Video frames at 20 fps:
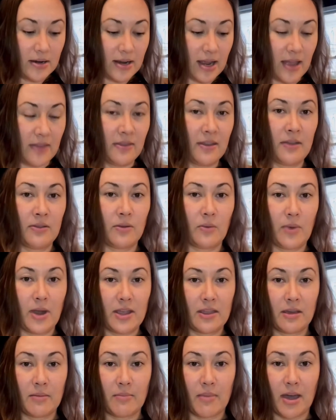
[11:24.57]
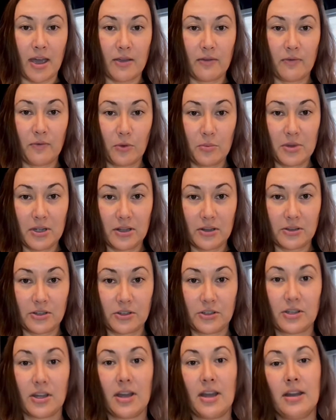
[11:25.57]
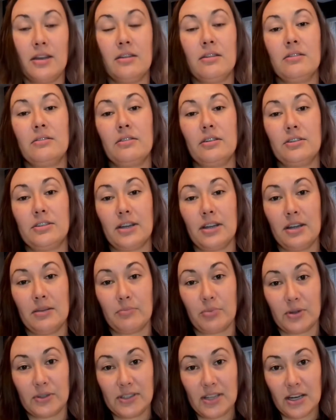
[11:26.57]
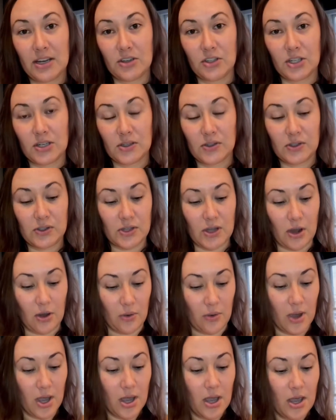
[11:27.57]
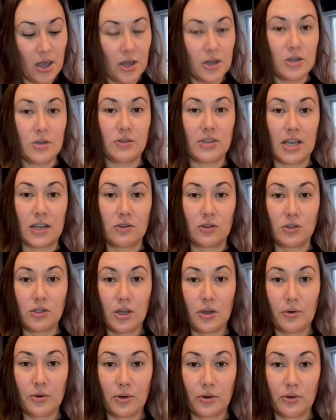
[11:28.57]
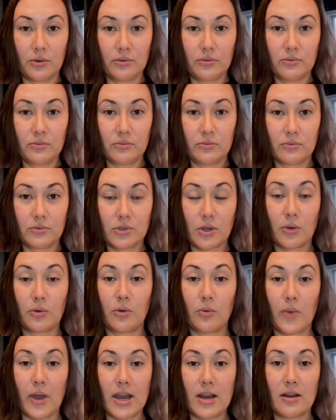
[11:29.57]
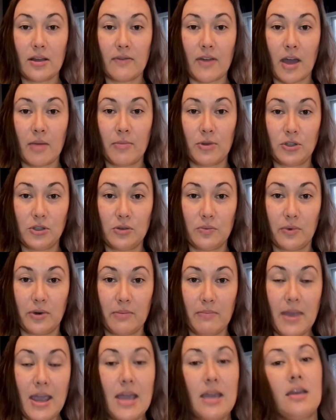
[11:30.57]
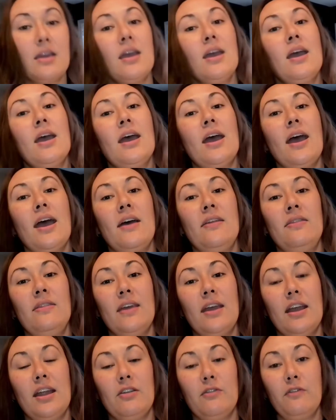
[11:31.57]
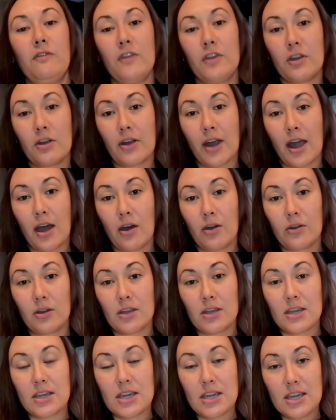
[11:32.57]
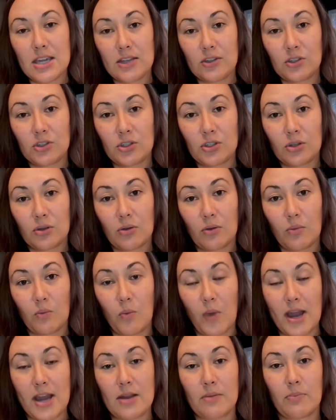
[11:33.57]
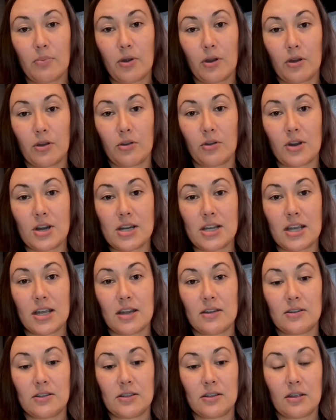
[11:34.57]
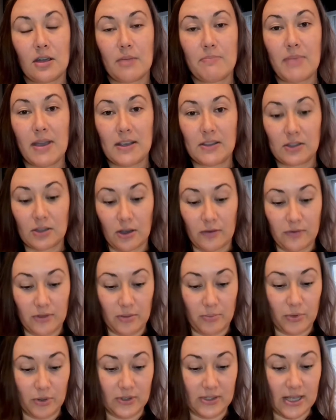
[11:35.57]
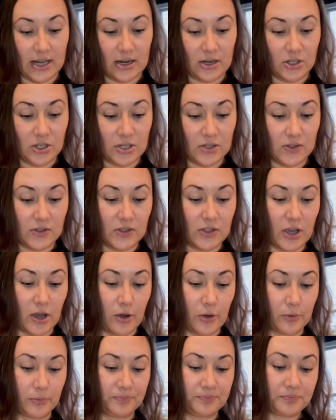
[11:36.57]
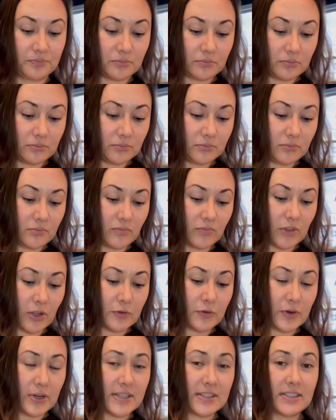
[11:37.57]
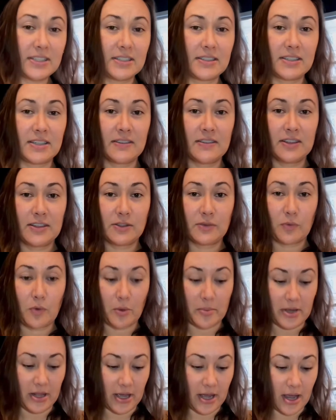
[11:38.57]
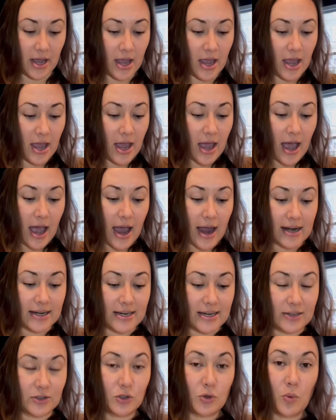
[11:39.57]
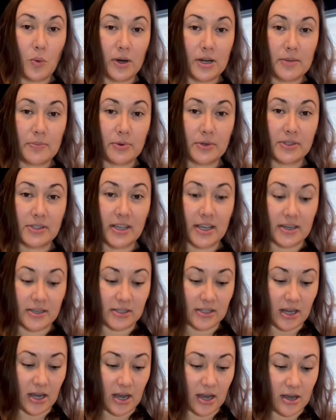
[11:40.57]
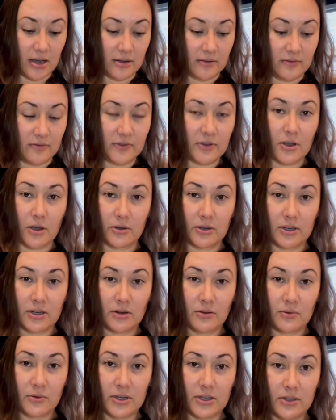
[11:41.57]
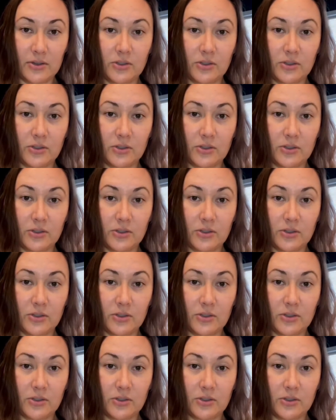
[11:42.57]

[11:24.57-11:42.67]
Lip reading: And then the way that my formulas are done, they're done in percentages. So you take the total weight of how much you want to make, and then figure out each weight per ingredient based off the percentages. So for instance, in this formula, I need 20% of coconut oil.